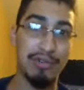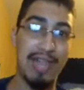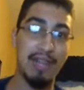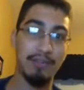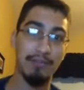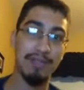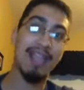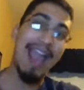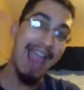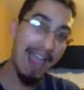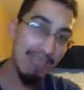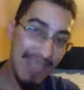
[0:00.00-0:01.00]
you're dangerous.
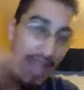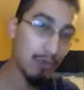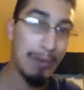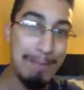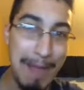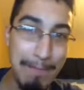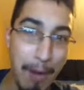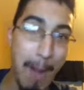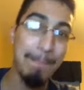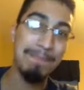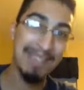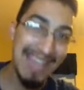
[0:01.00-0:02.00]
And that's why Big
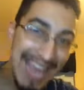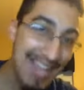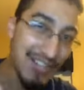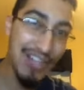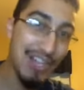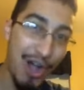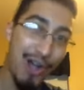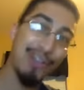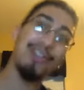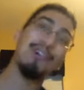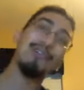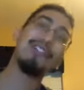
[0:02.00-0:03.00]
Mom is a
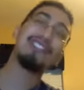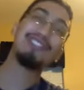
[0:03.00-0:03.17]
Yonkou.